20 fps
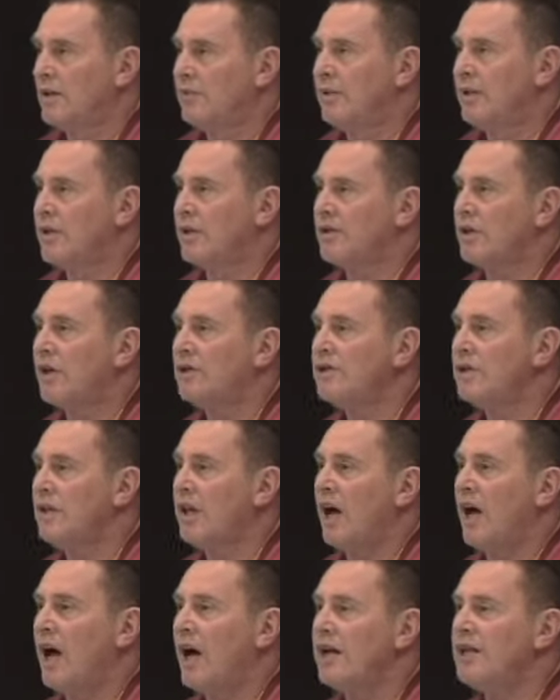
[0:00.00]
because also
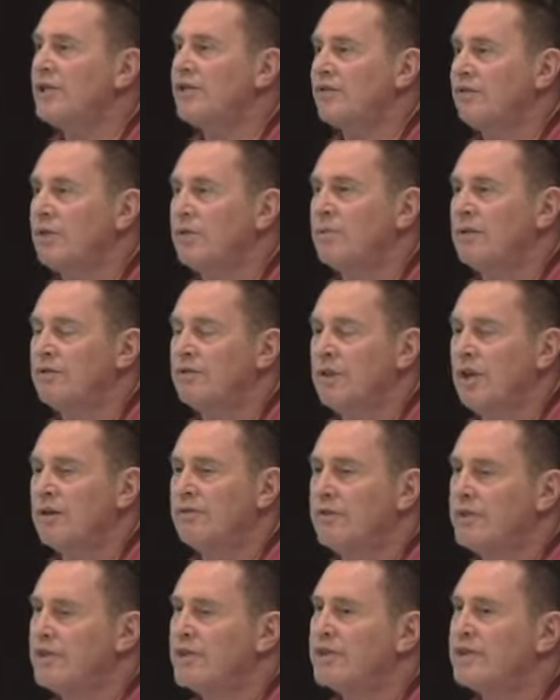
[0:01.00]
the highest form of
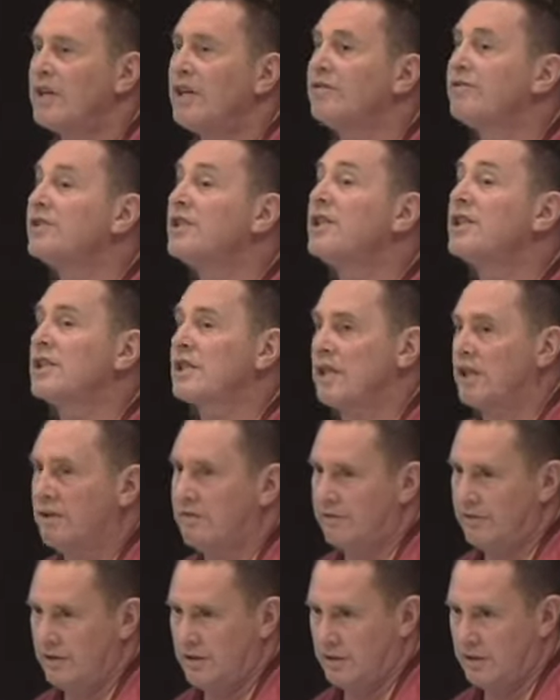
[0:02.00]
love is selfless
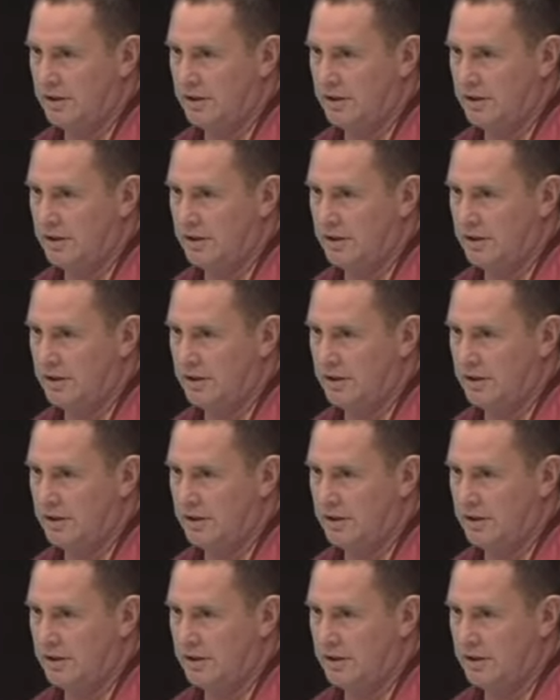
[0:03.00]
love.